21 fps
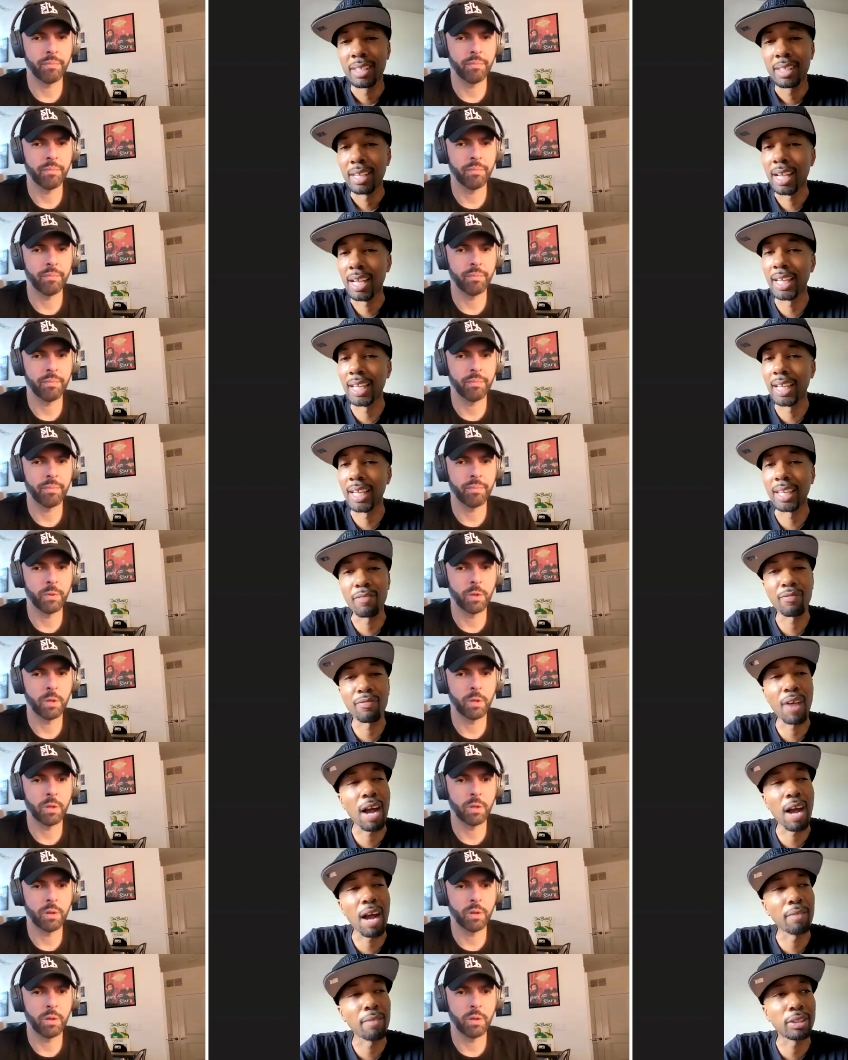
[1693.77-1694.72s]
Speaker 1: I had like
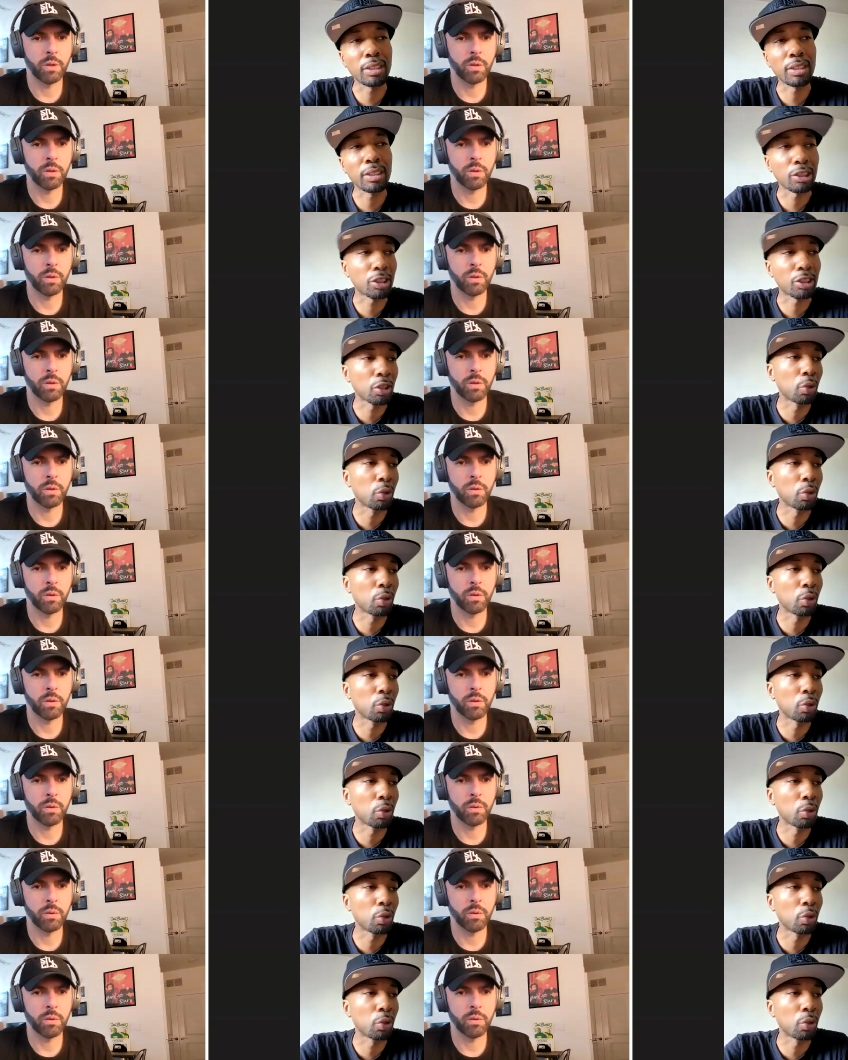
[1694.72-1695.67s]
five or six shows
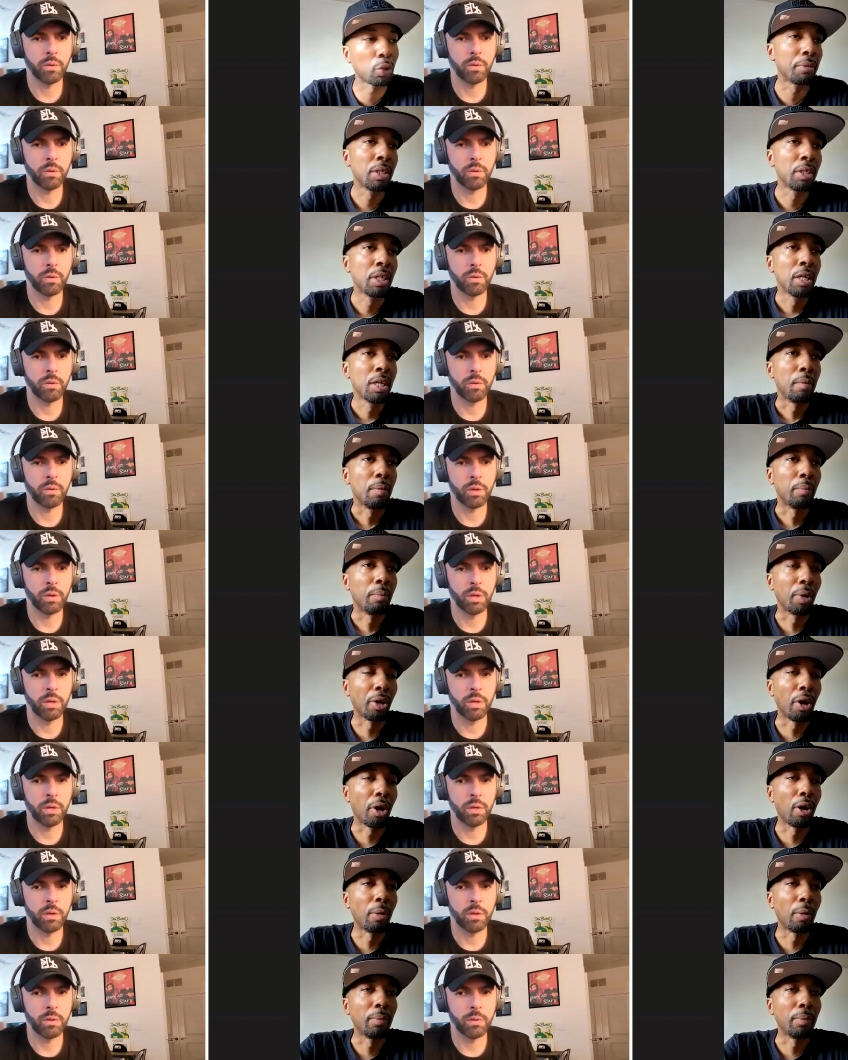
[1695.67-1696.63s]
set up. But
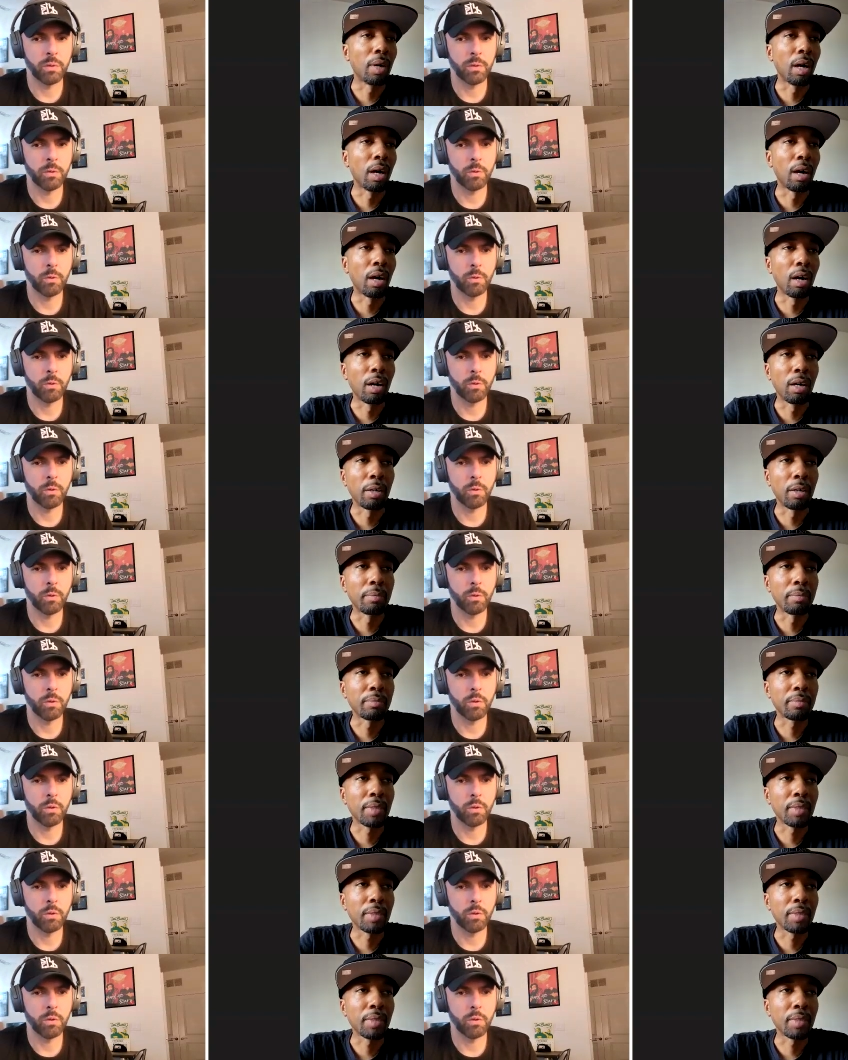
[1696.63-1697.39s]
um, um,